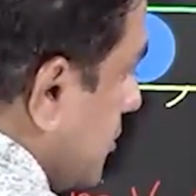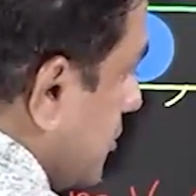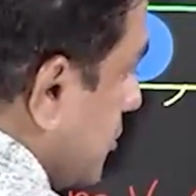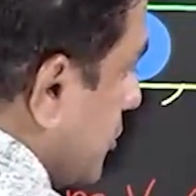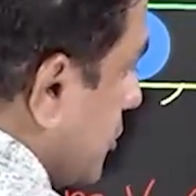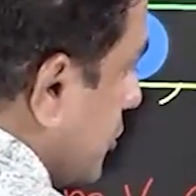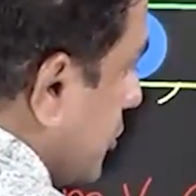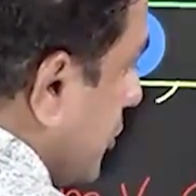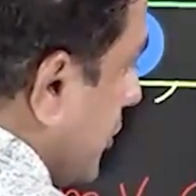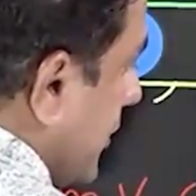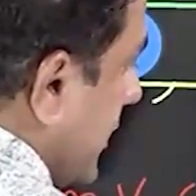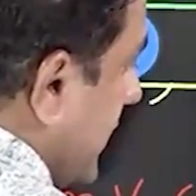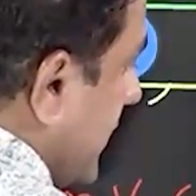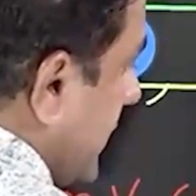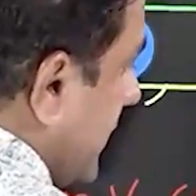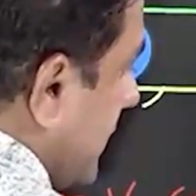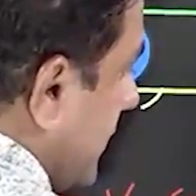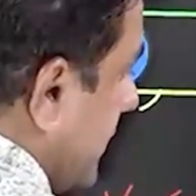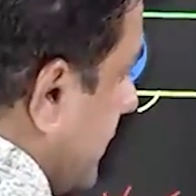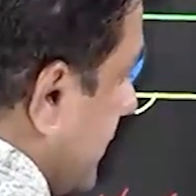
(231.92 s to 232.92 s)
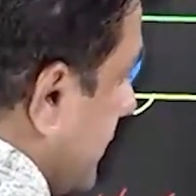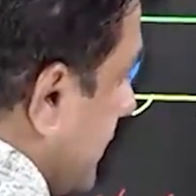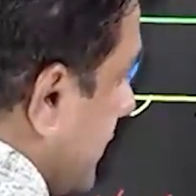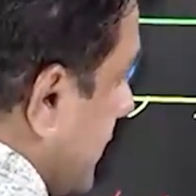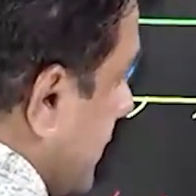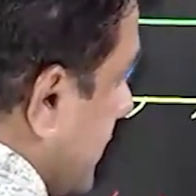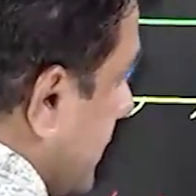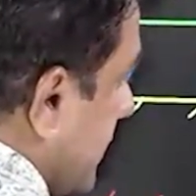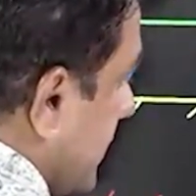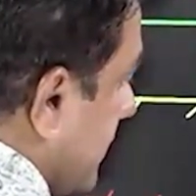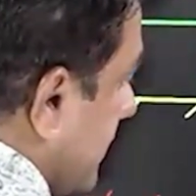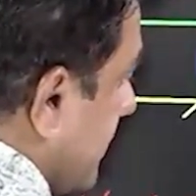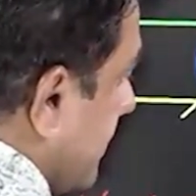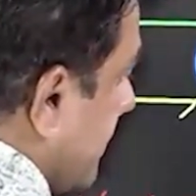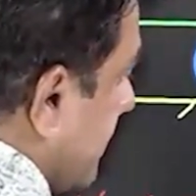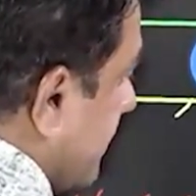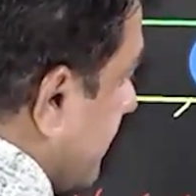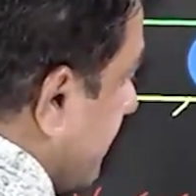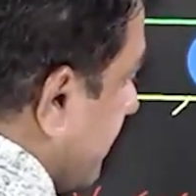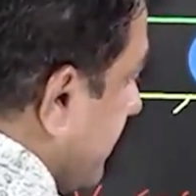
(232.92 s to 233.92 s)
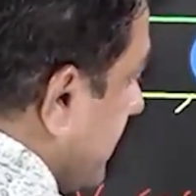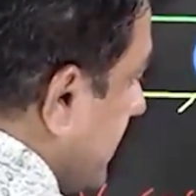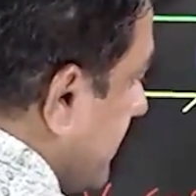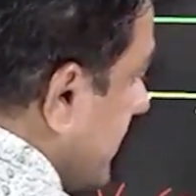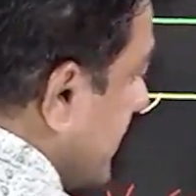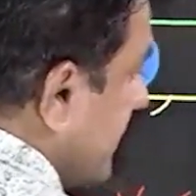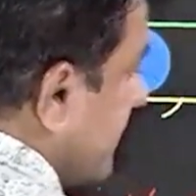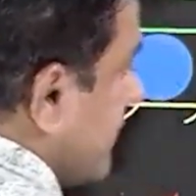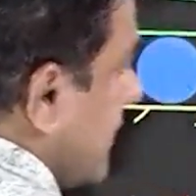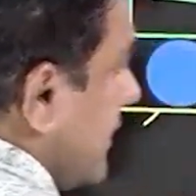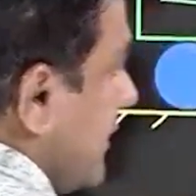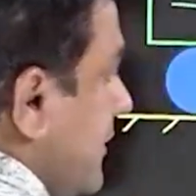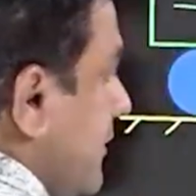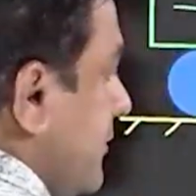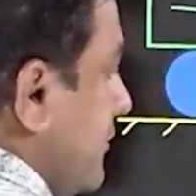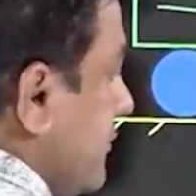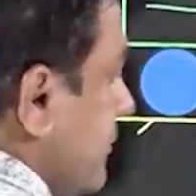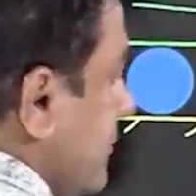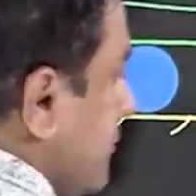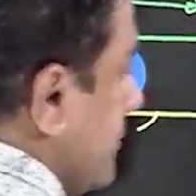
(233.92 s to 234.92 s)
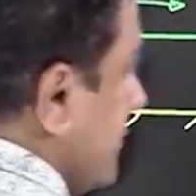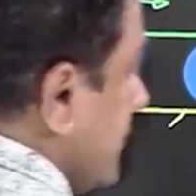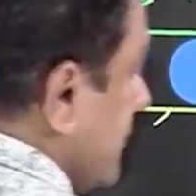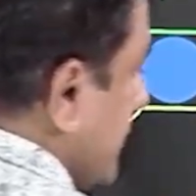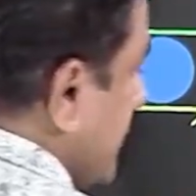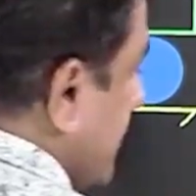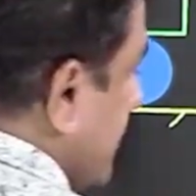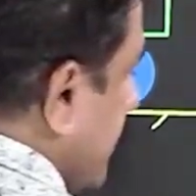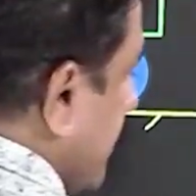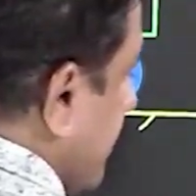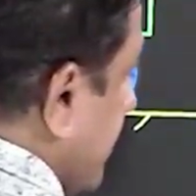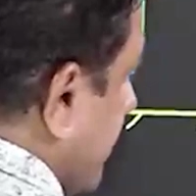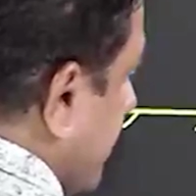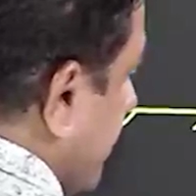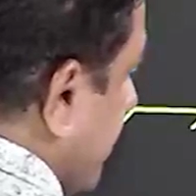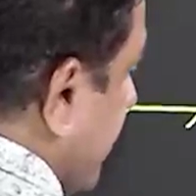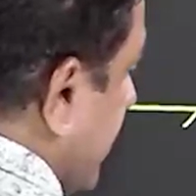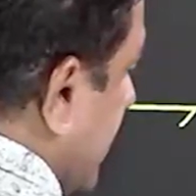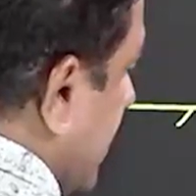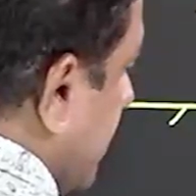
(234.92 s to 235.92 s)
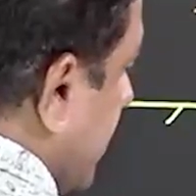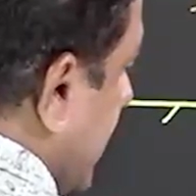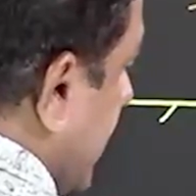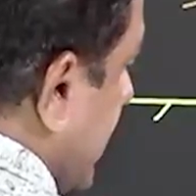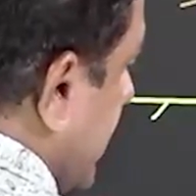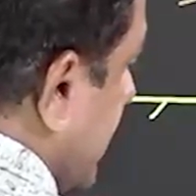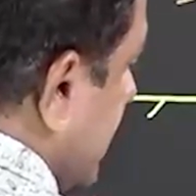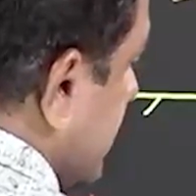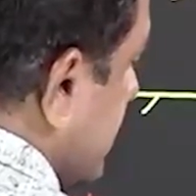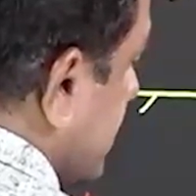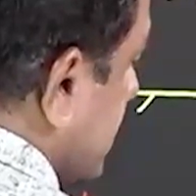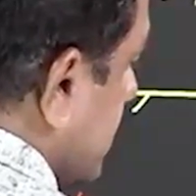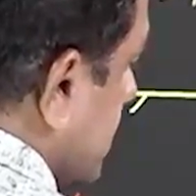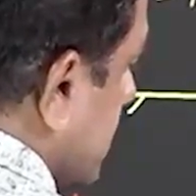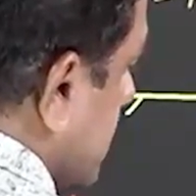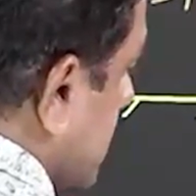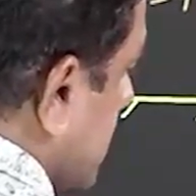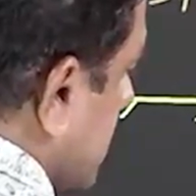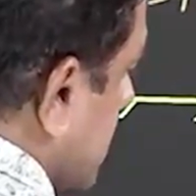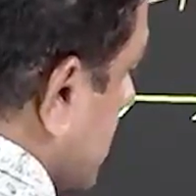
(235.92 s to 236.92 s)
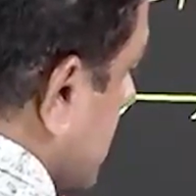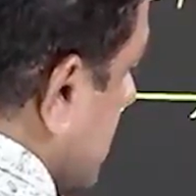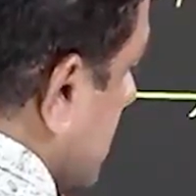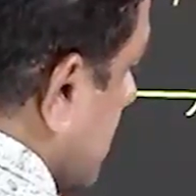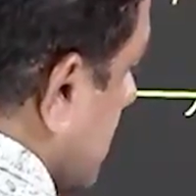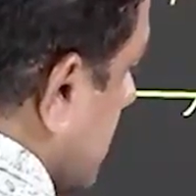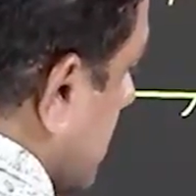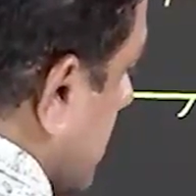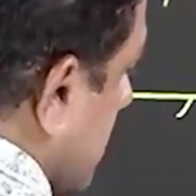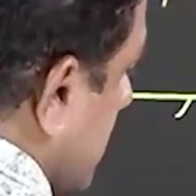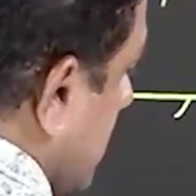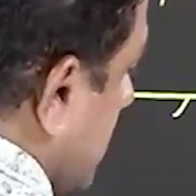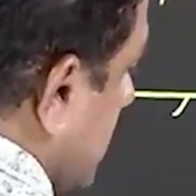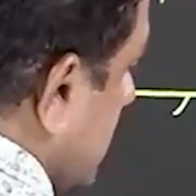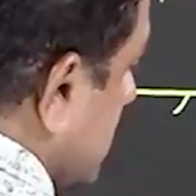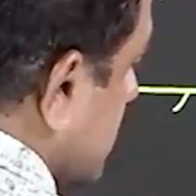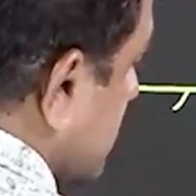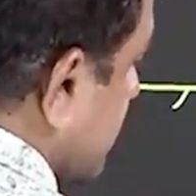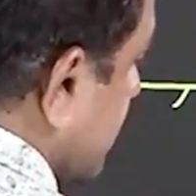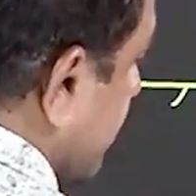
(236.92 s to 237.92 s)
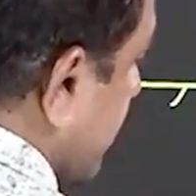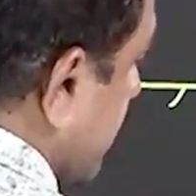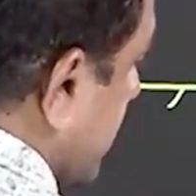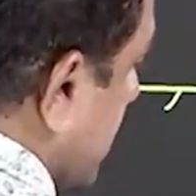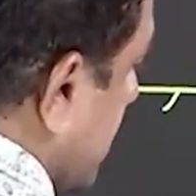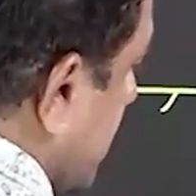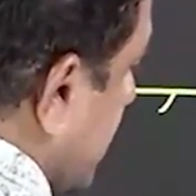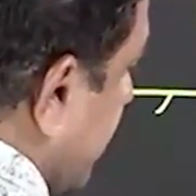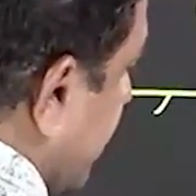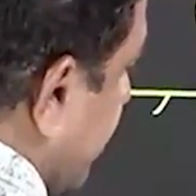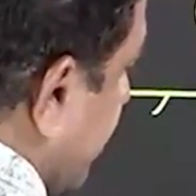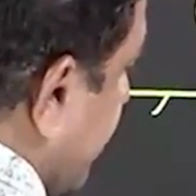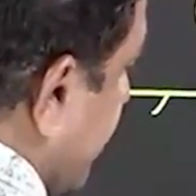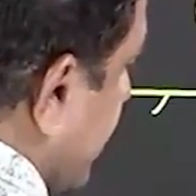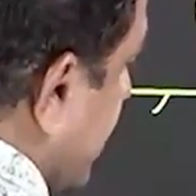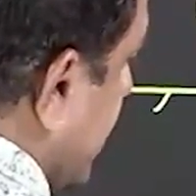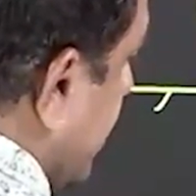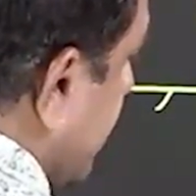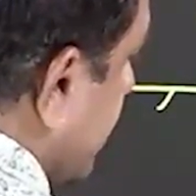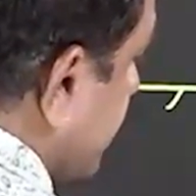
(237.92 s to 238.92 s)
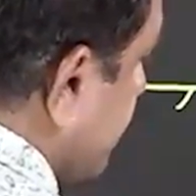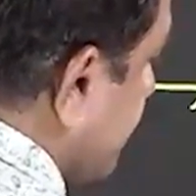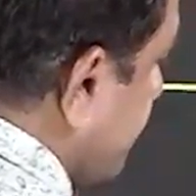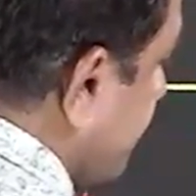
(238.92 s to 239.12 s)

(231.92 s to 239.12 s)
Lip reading: rho a v1 square into 1 minus cos 45.